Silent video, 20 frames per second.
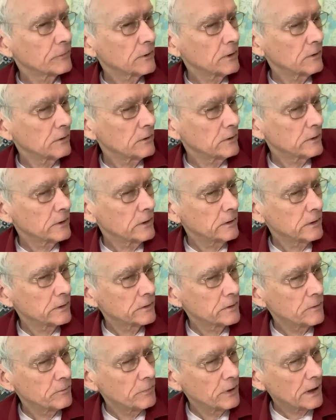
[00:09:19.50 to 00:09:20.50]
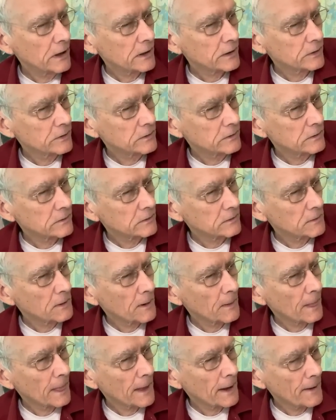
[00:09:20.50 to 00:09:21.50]
I'm looking at the back here.
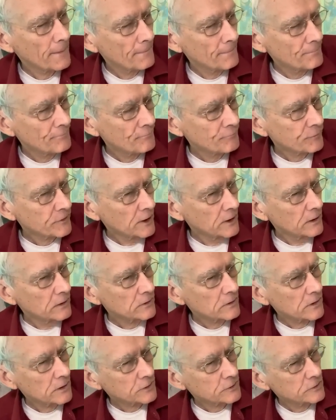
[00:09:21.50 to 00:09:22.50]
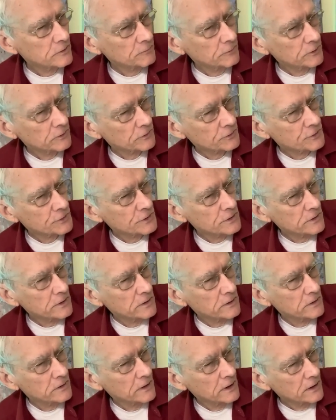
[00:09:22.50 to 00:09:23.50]
It's like some little
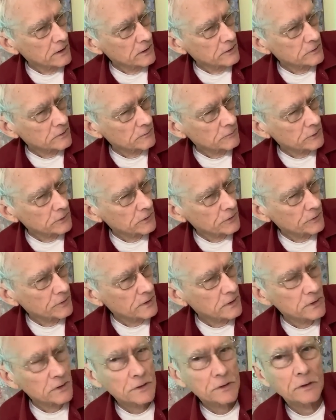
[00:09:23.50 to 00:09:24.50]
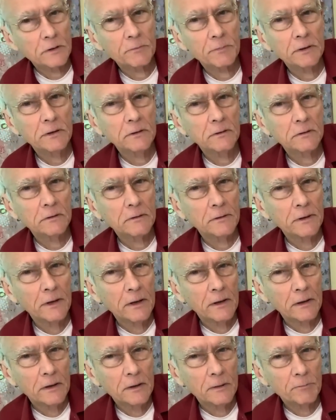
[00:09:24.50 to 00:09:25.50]
sun, some little things up here.
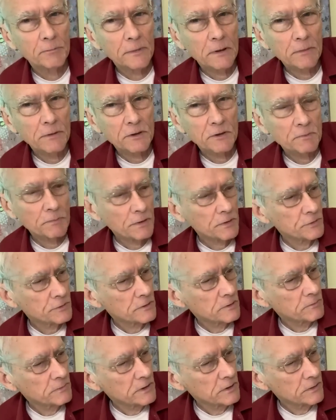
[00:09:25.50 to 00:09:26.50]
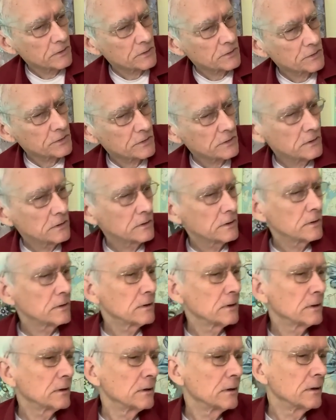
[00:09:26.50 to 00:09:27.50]
Maybe that's supposed to be the sun.
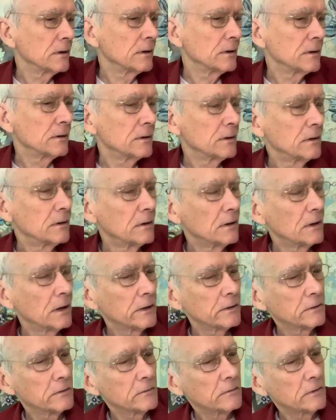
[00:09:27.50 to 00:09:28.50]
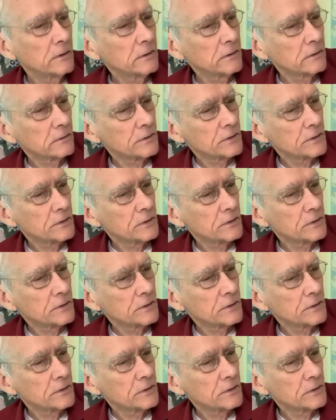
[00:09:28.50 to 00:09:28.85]
I don't know.